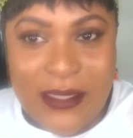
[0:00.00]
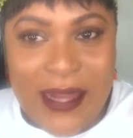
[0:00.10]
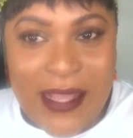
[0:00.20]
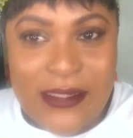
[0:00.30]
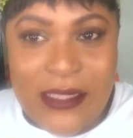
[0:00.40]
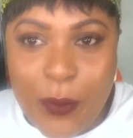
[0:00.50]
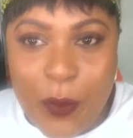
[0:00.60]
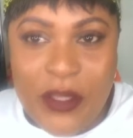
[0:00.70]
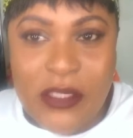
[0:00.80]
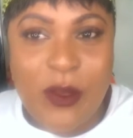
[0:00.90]
a nice staple
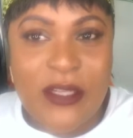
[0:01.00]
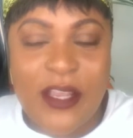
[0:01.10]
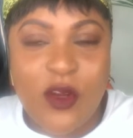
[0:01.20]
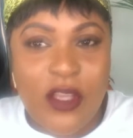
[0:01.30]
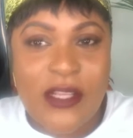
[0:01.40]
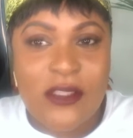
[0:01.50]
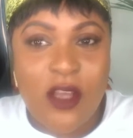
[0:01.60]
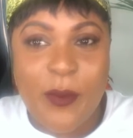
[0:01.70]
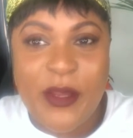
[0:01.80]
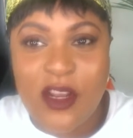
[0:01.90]
piece belt, and that's
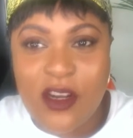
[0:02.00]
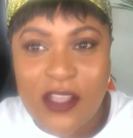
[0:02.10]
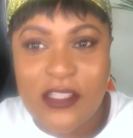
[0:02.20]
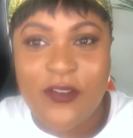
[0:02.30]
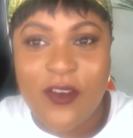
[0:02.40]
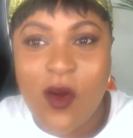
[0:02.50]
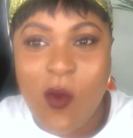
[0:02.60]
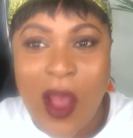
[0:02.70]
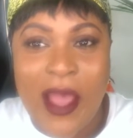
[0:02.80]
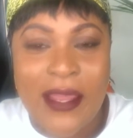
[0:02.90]
going to be in your closet for a
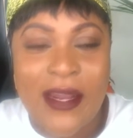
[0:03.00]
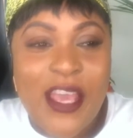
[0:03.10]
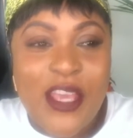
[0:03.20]
while.